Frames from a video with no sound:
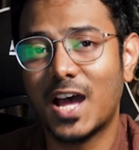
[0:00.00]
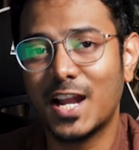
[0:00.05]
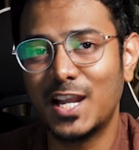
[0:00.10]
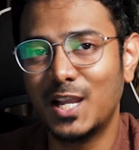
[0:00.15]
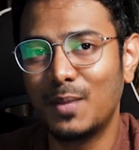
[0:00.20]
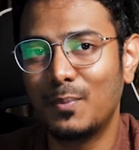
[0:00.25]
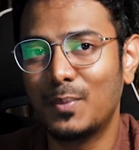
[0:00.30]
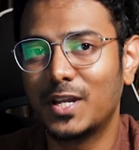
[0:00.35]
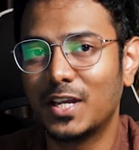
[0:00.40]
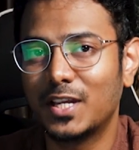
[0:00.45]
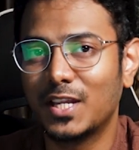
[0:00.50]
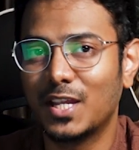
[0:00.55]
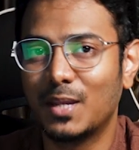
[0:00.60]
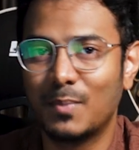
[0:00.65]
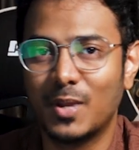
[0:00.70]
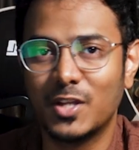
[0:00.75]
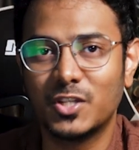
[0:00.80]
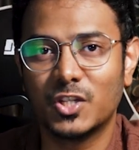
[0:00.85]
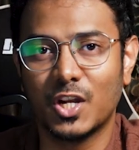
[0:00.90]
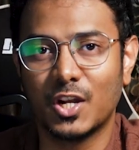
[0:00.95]
unlimited
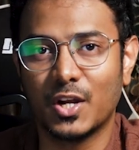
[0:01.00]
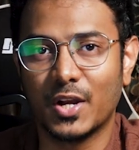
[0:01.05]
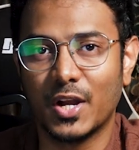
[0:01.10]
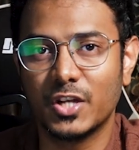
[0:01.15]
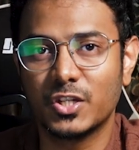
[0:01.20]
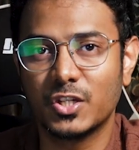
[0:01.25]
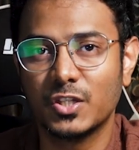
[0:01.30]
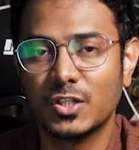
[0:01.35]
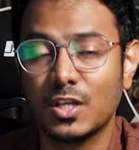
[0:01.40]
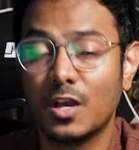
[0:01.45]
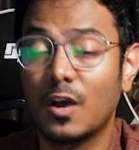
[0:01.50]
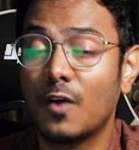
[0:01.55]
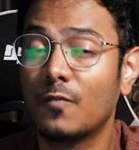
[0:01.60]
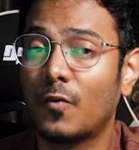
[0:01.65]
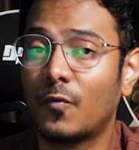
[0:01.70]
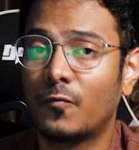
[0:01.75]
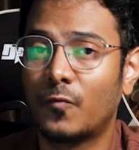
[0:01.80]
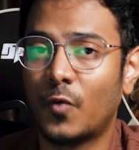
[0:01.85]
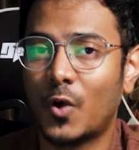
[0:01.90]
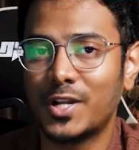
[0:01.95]
image generations
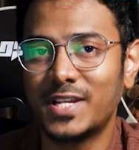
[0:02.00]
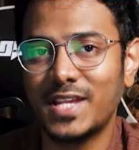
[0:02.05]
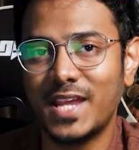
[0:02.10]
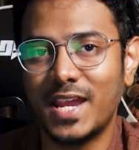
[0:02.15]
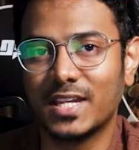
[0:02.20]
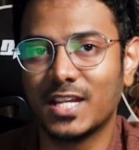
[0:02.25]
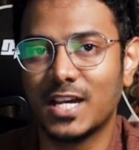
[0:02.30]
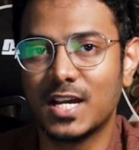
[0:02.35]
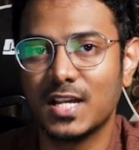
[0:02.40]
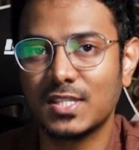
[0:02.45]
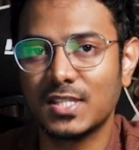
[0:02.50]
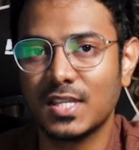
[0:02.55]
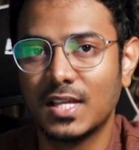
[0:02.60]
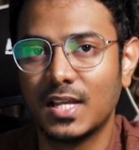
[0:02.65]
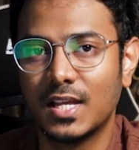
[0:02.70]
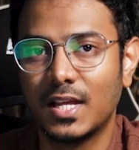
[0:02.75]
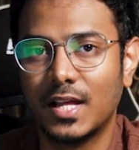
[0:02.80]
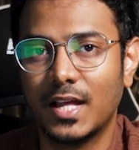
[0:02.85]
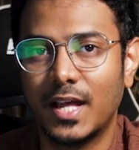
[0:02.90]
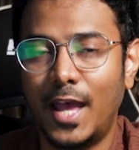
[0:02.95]
for 48 hours
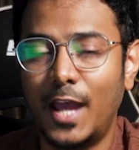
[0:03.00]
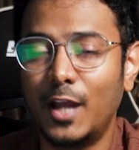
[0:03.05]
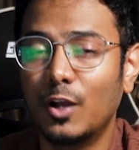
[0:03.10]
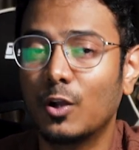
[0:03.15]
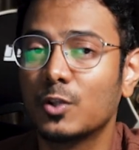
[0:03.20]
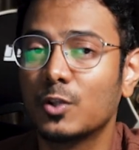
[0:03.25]
and